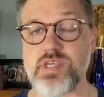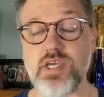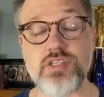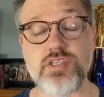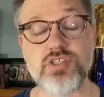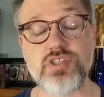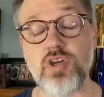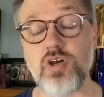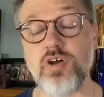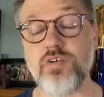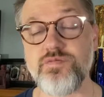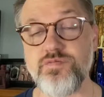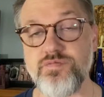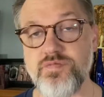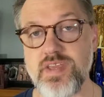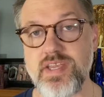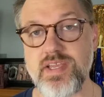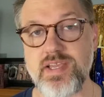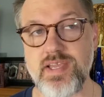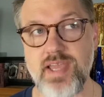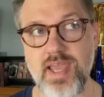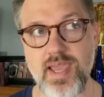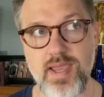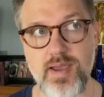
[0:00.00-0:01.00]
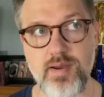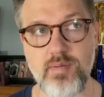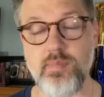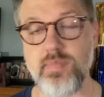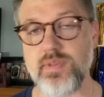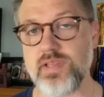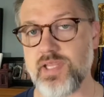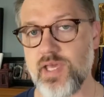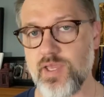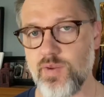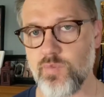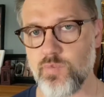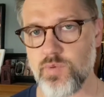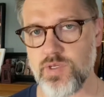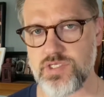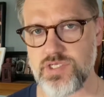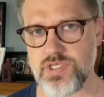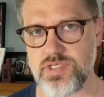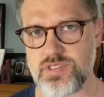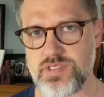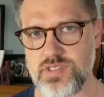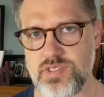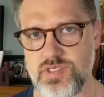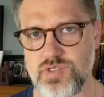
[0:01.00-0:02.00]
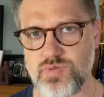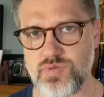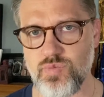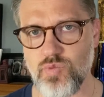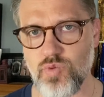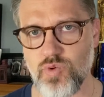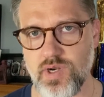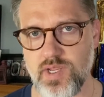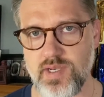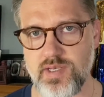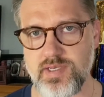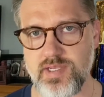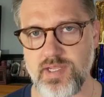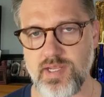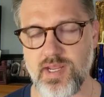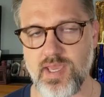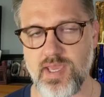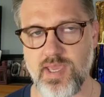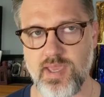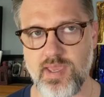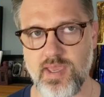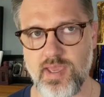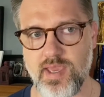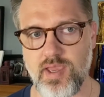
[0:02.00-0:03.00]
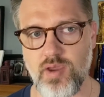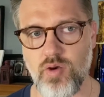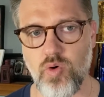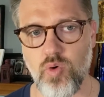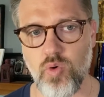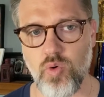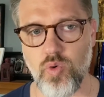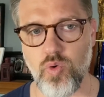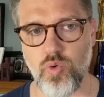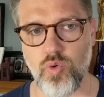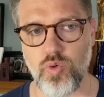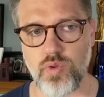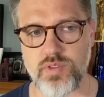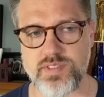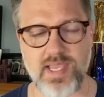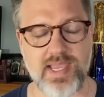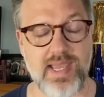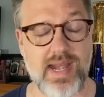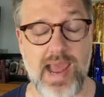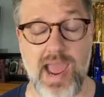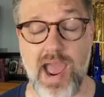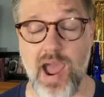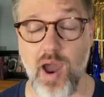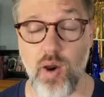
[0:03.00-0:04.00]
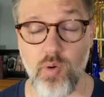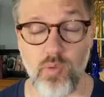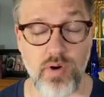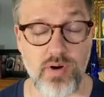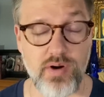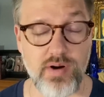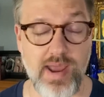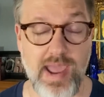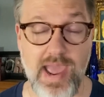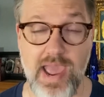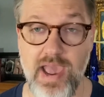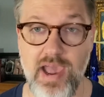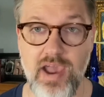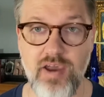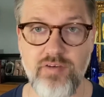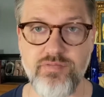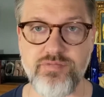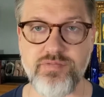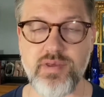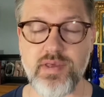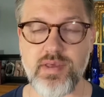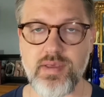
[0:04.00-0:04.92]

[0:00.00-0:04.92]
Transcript: I saw Fingham Languages this morning did a whole, it's like an hour and a half